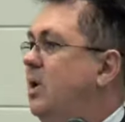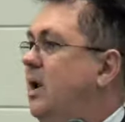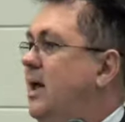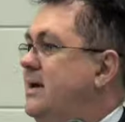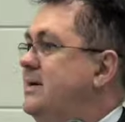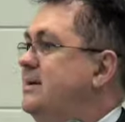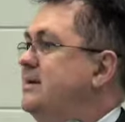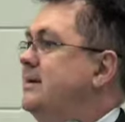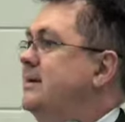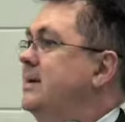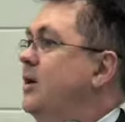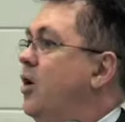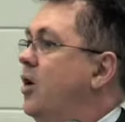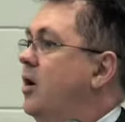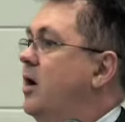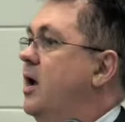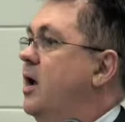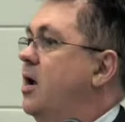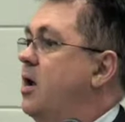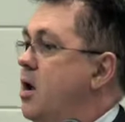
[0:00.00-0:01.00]
placing
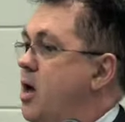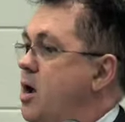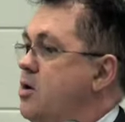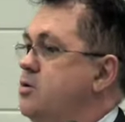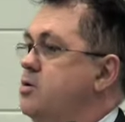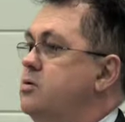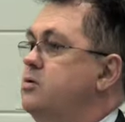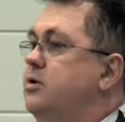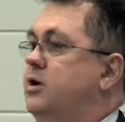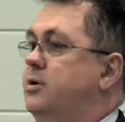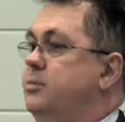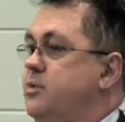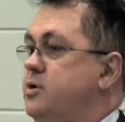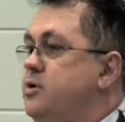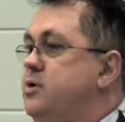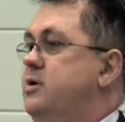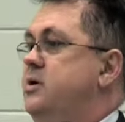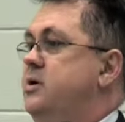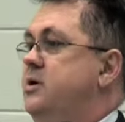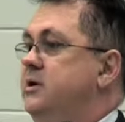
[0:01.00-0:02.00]
on our local
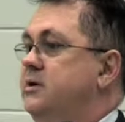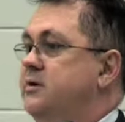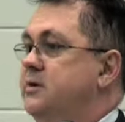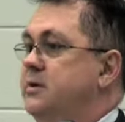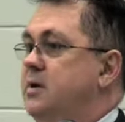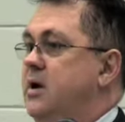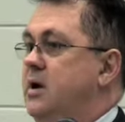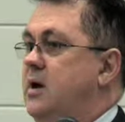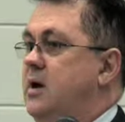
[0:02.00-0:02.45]
communities?